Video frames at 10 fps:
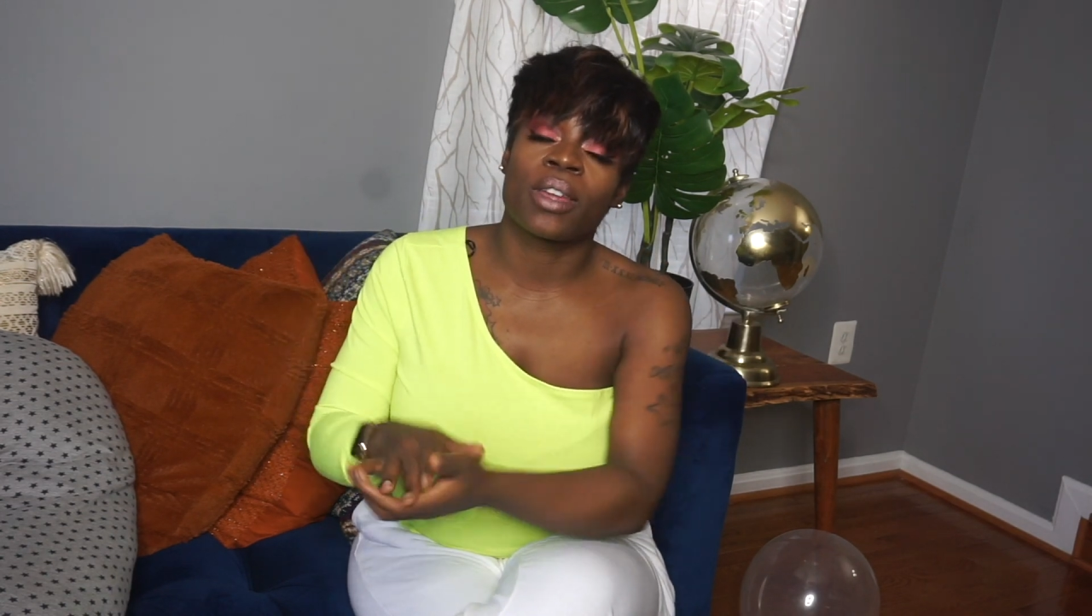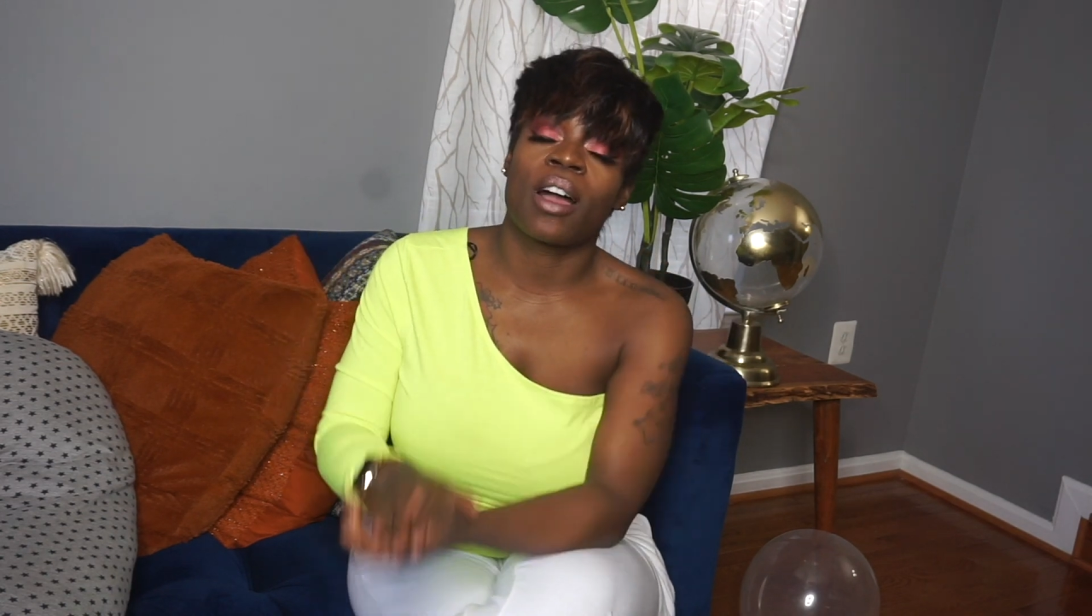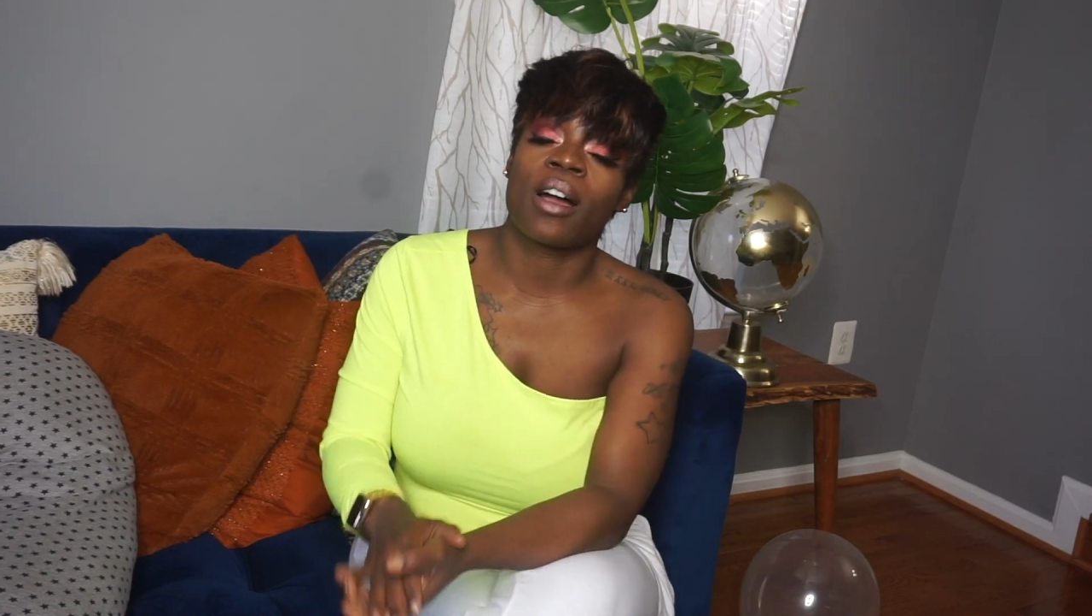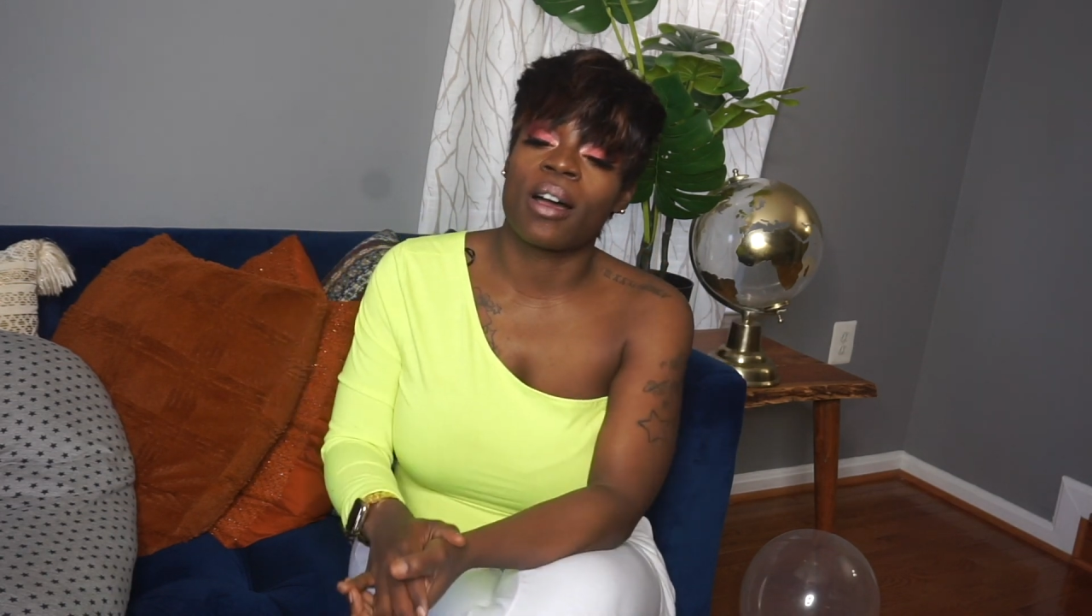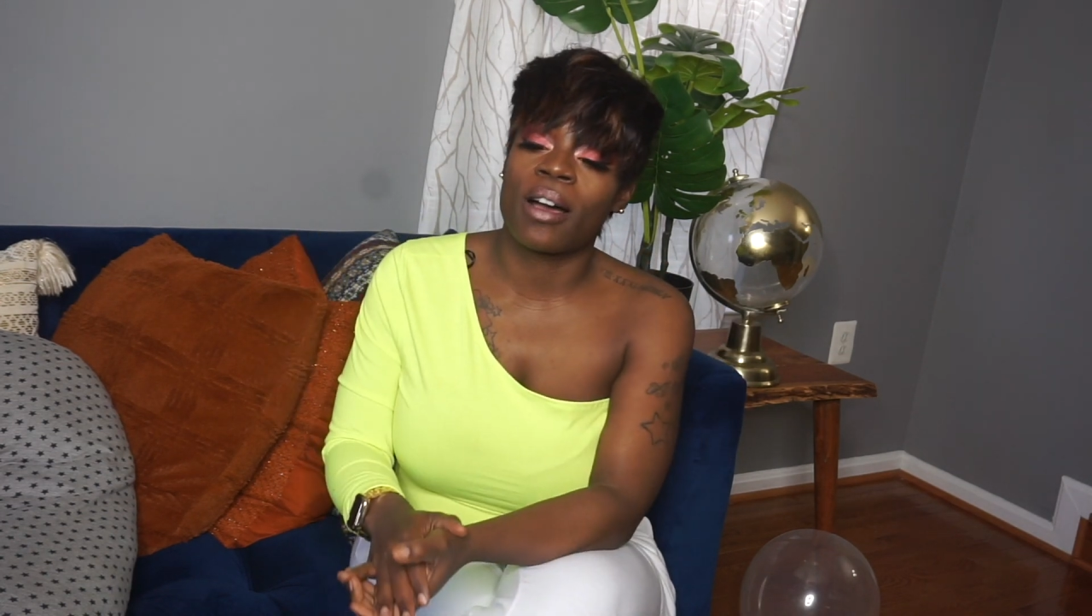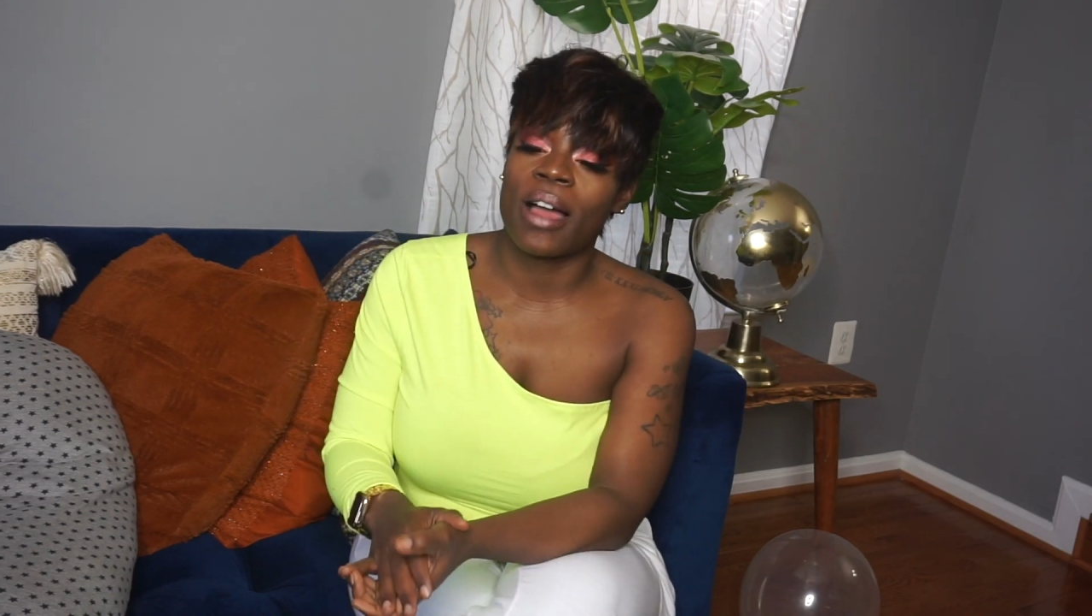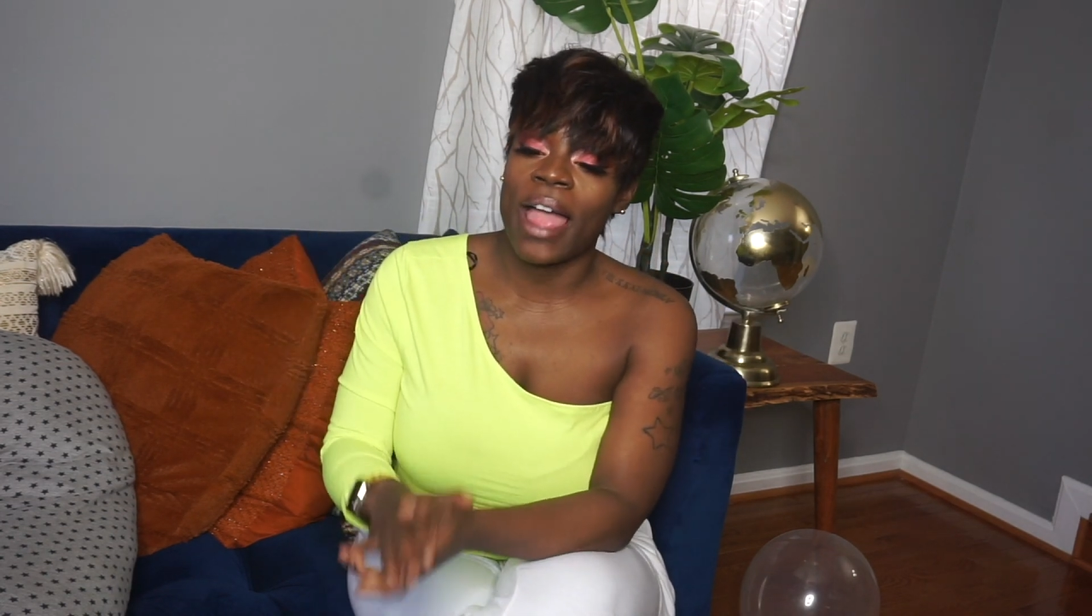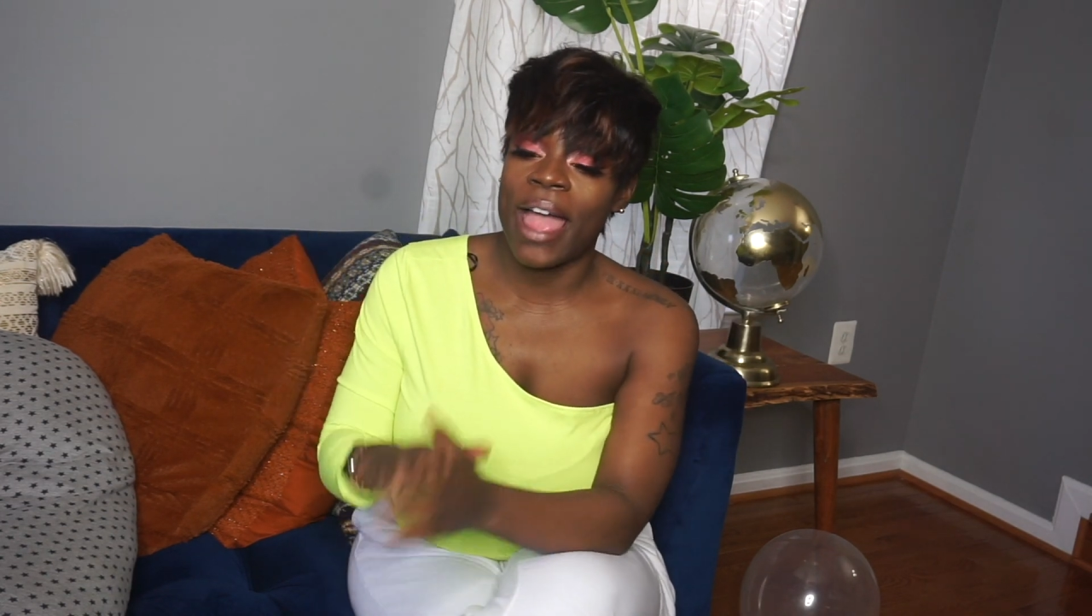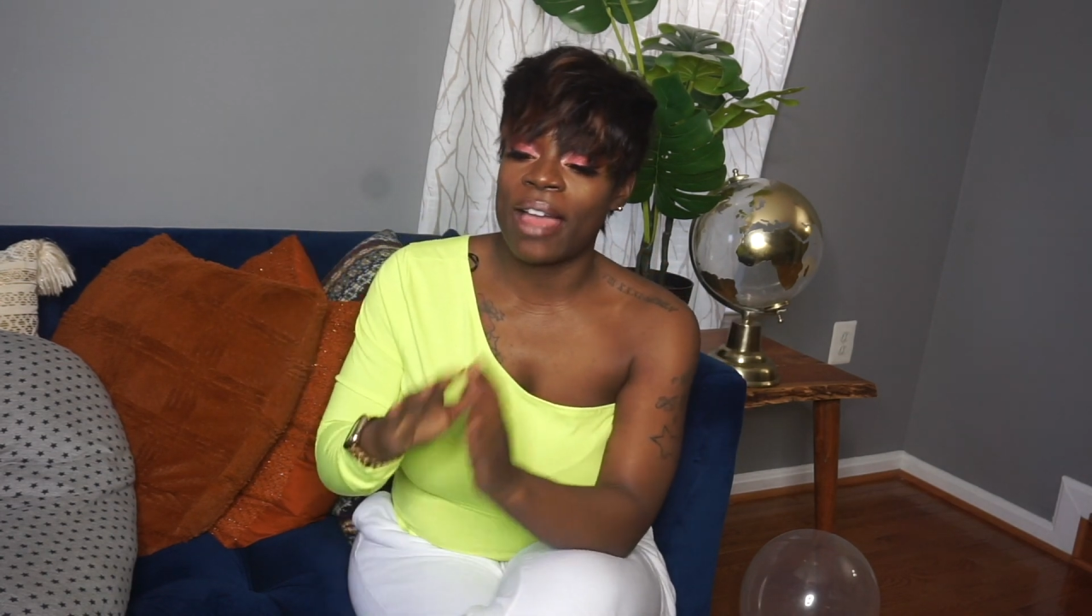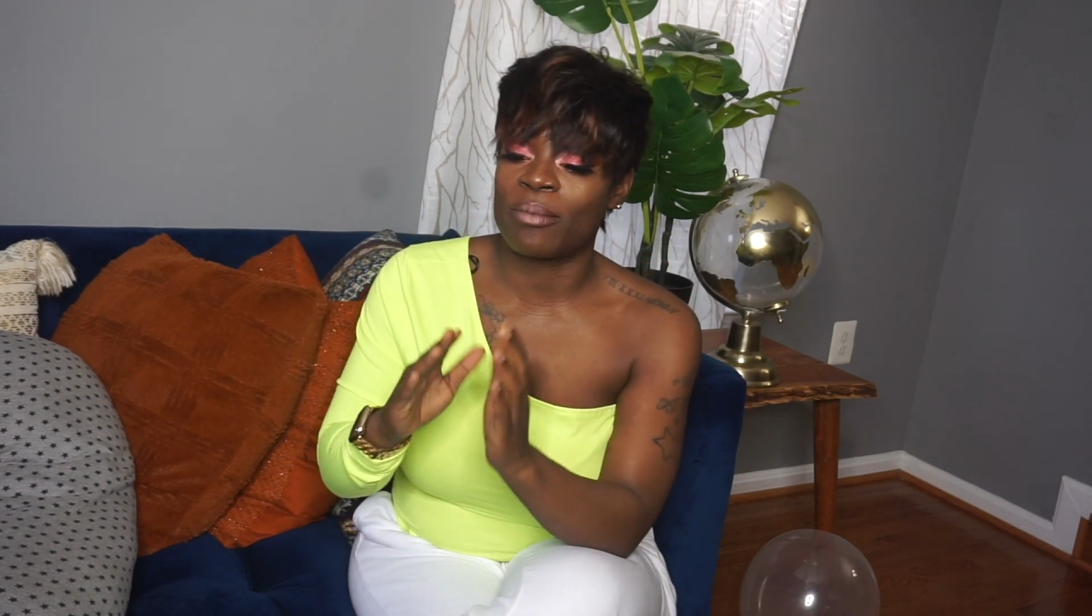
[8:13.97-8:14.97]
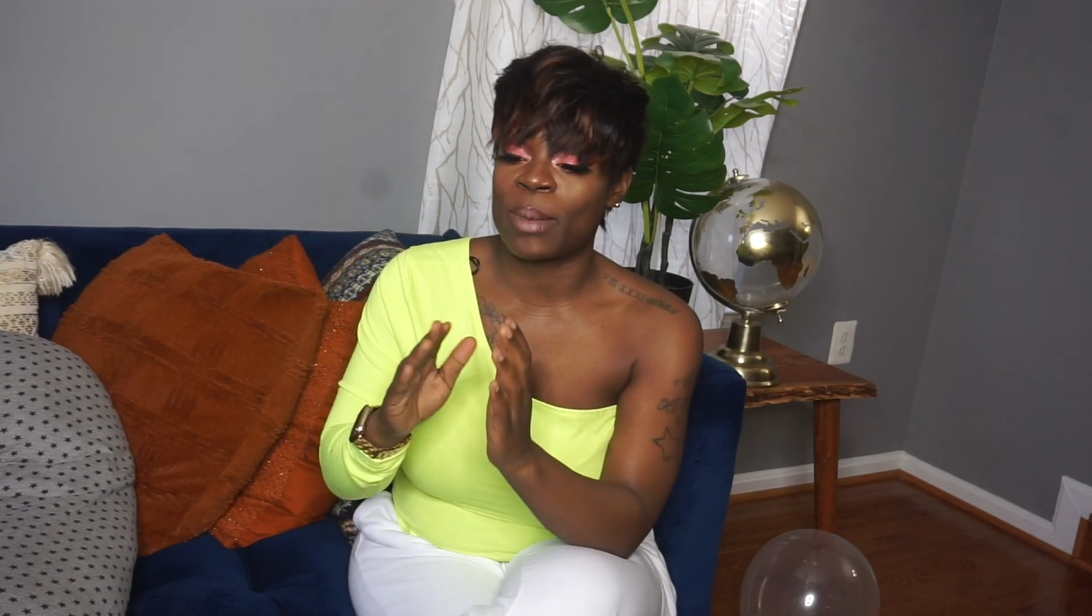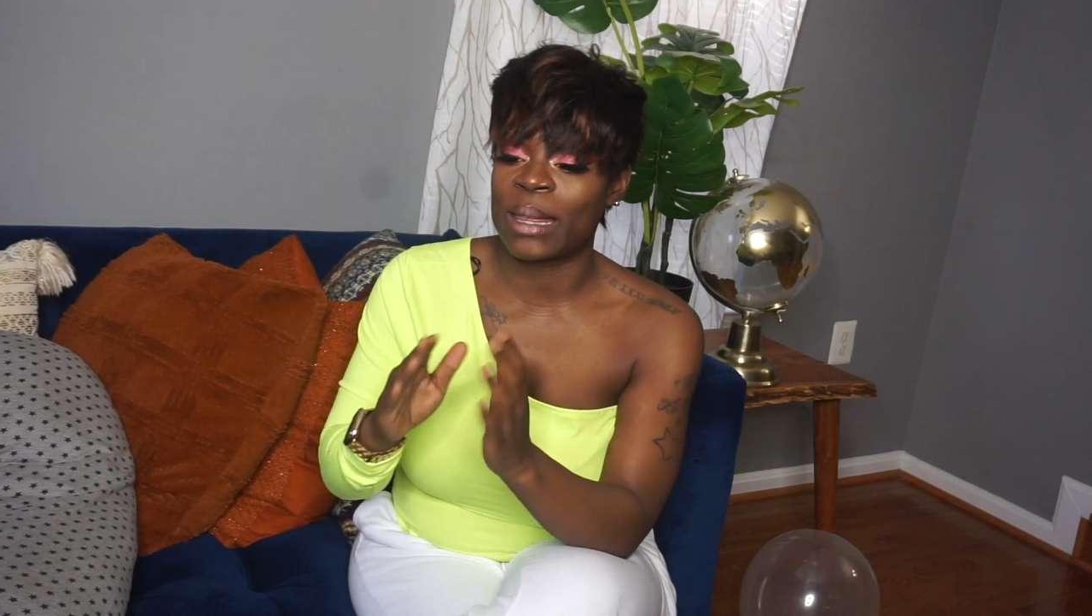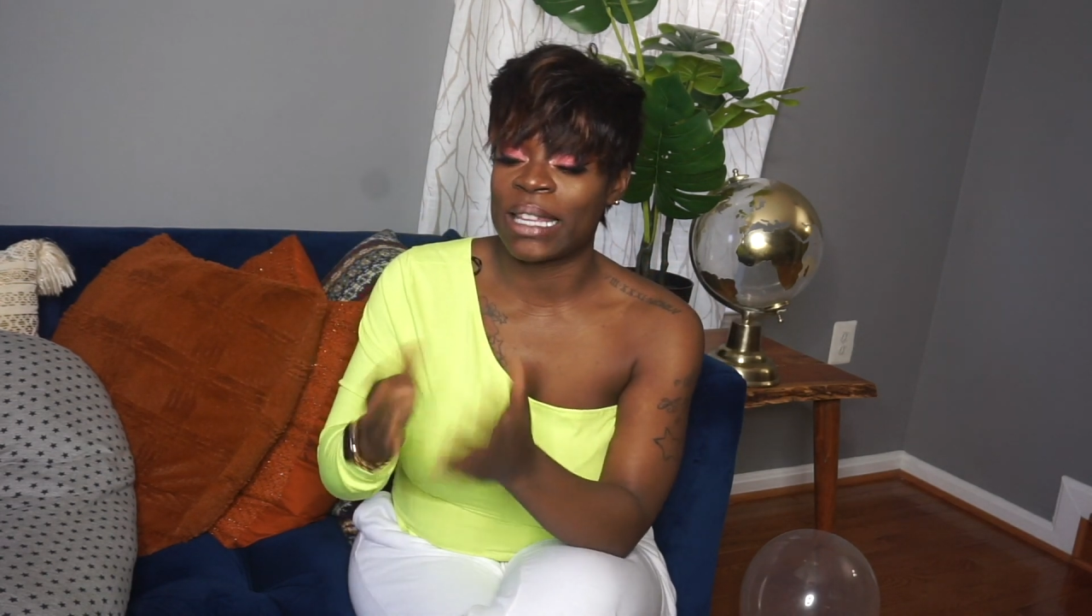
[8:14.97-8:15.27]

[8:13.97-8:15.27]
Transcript: have been